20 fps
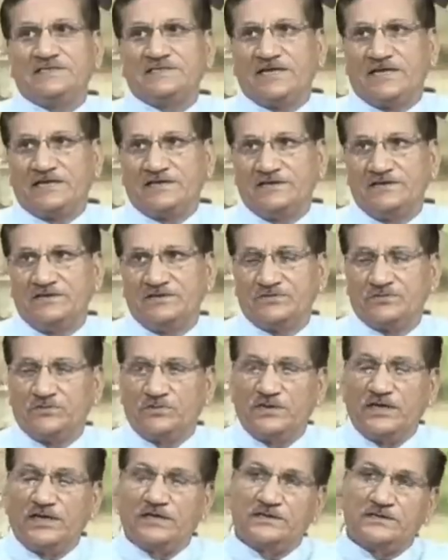set, so
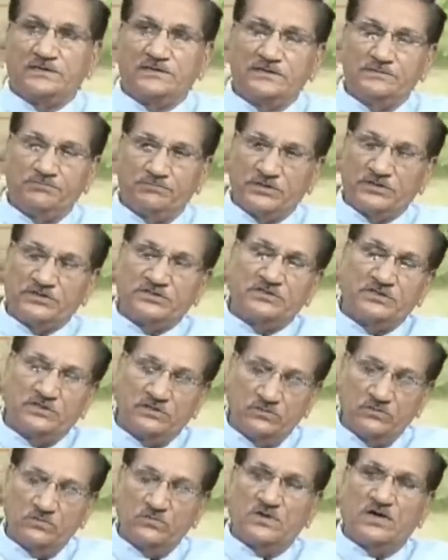that the person
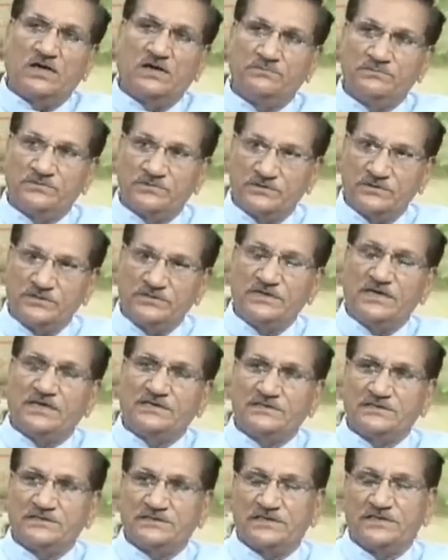who comes, he
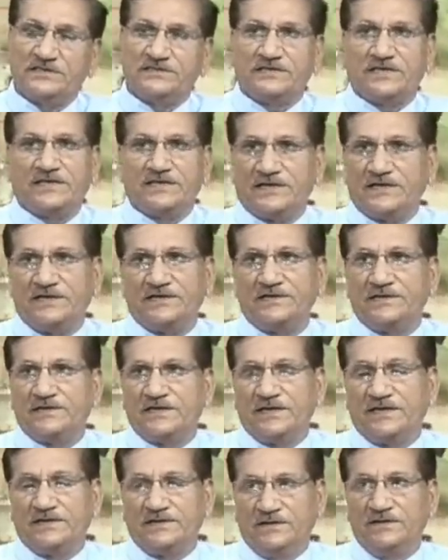has a skill set and he
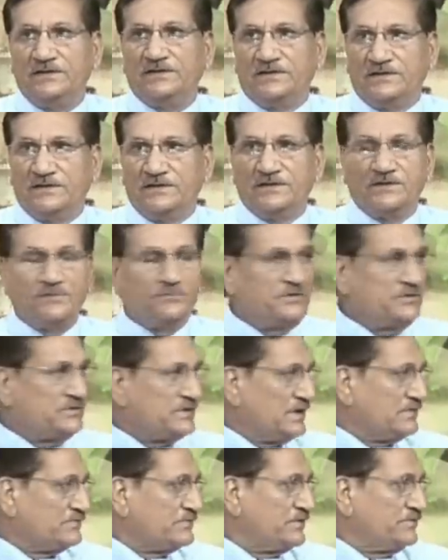can be
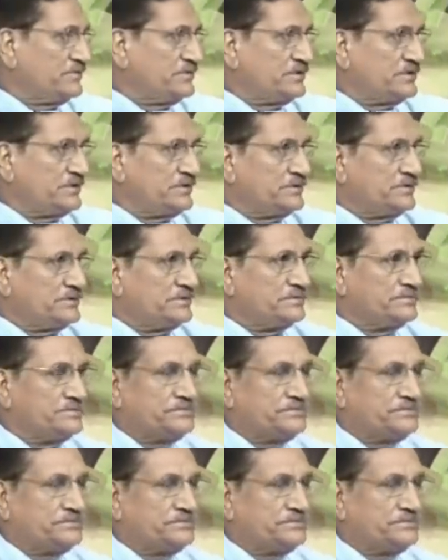self-sufficient.